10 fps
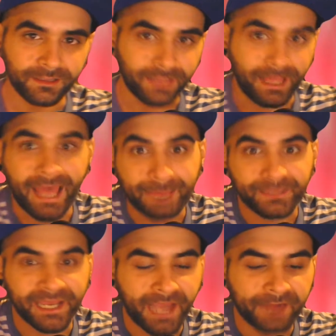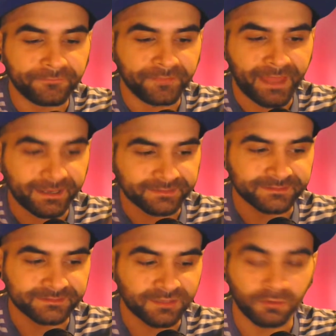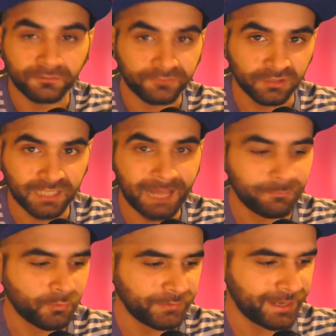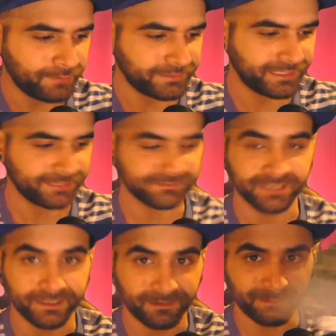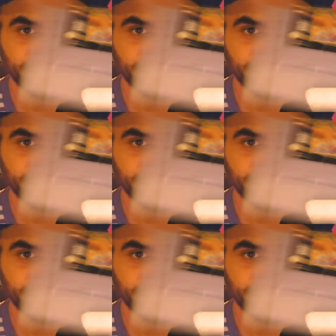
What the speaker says: happy I got it for that because it's going for a lot more nowadays. And